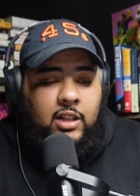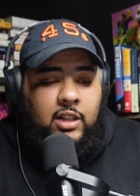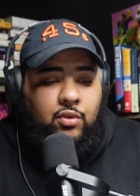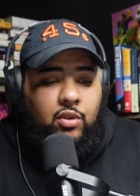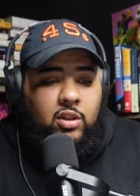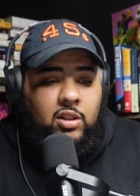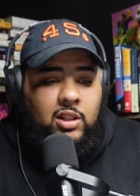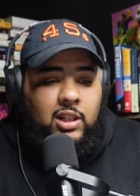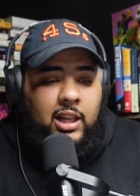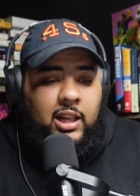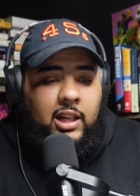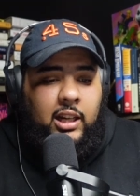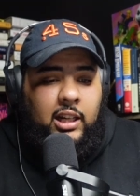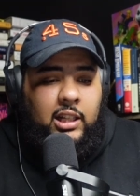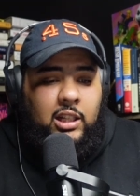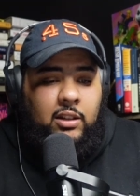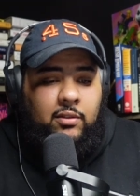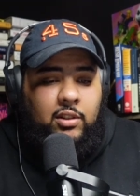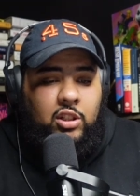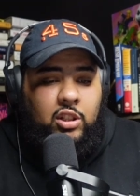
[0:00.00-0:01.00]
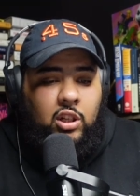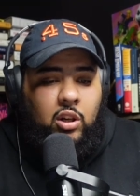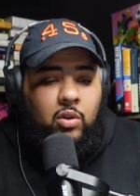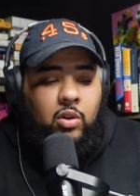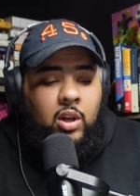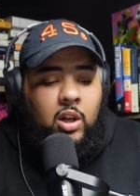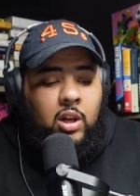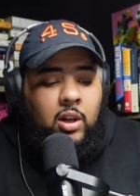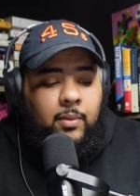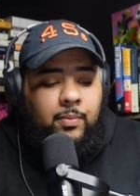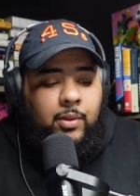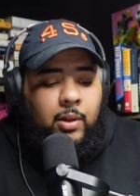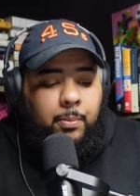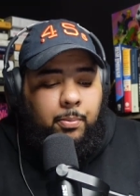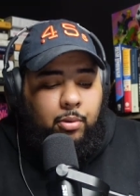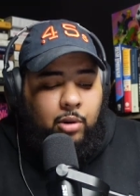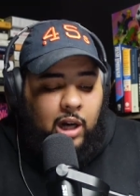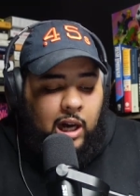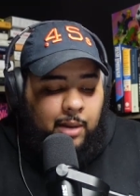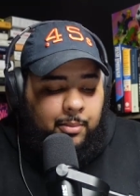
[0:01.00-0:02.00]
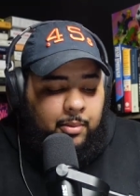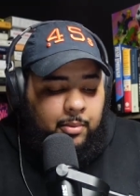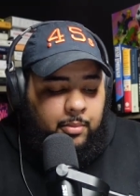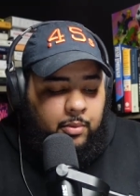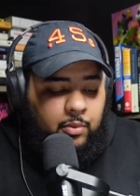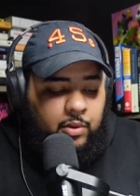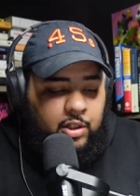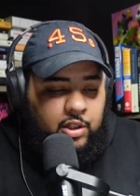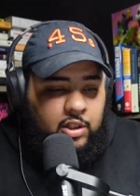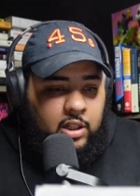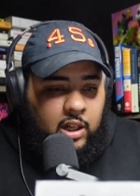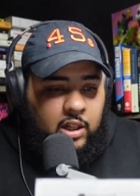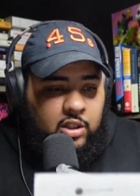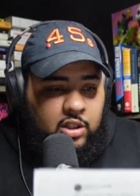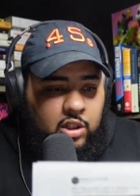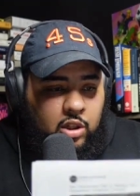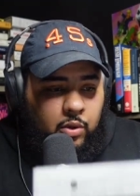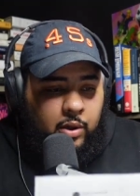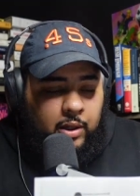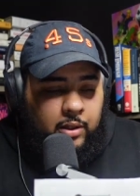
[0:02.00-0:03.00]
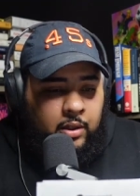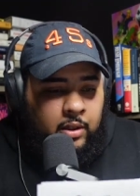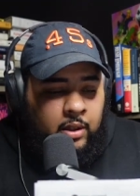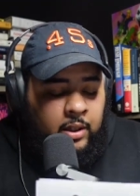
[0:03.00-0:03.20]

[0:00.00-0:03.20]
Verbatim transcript: for his late-night TV show, The Problem with Jon Stewart.